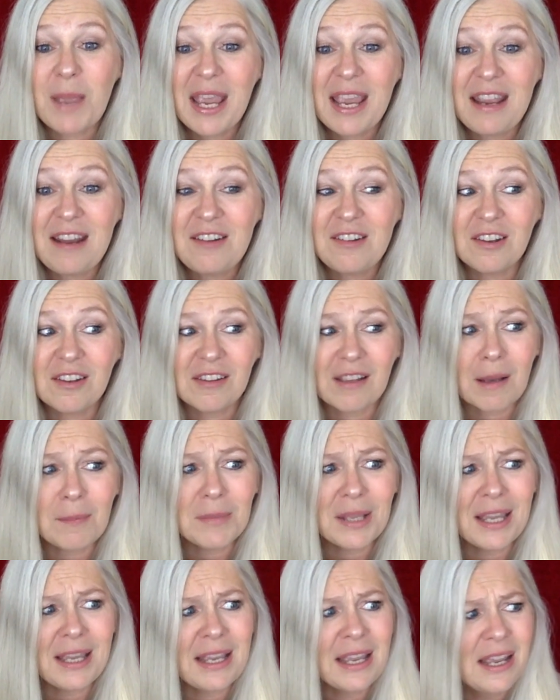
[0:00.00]
pages. I'm
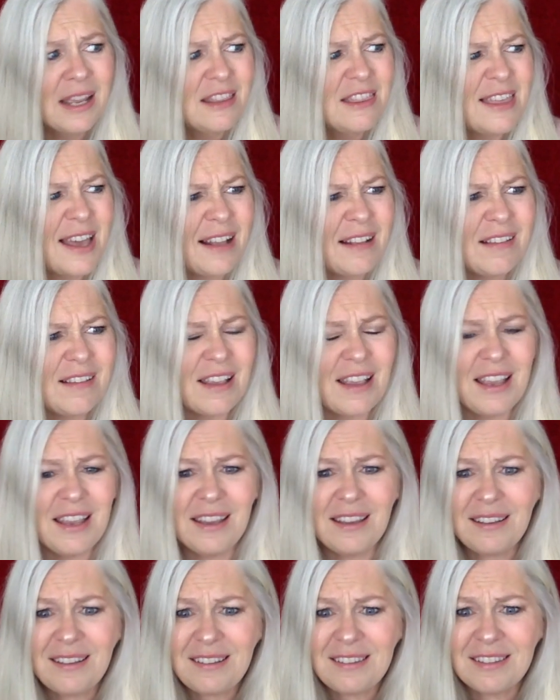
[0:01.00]
like, that's
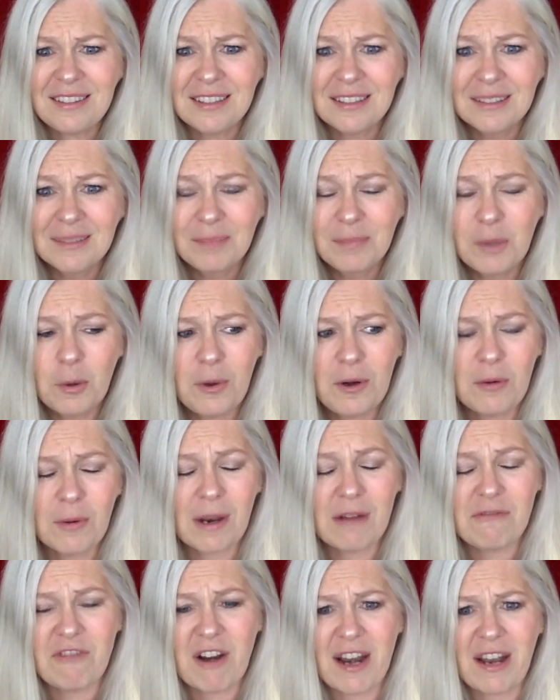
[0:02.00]
it? No wonder
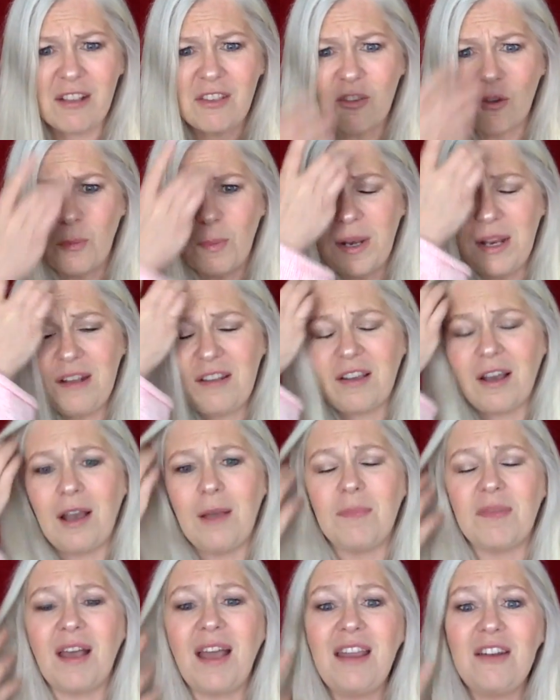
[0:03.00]
I've read it so many
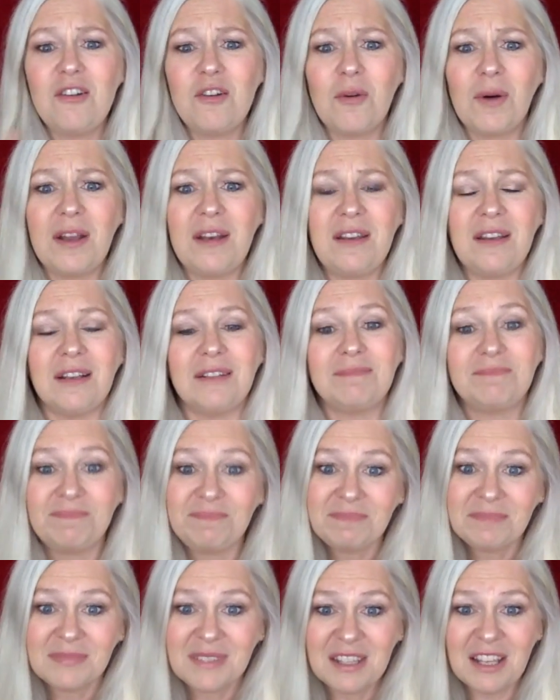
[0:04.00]
times. I had no idea
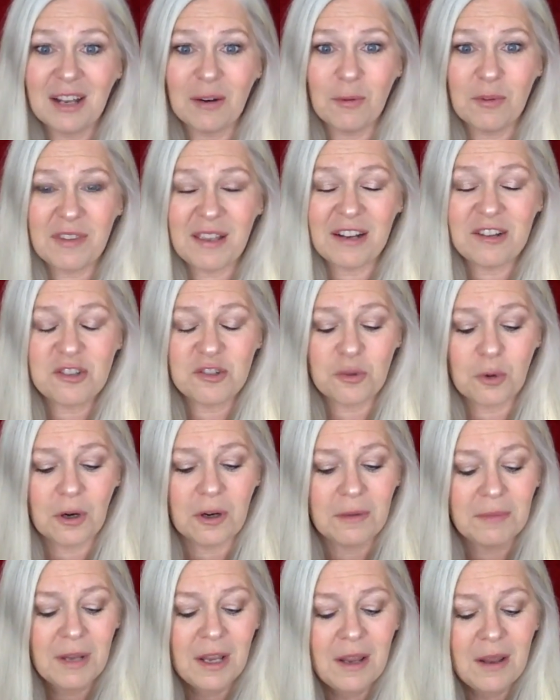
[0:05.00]
that it was that short,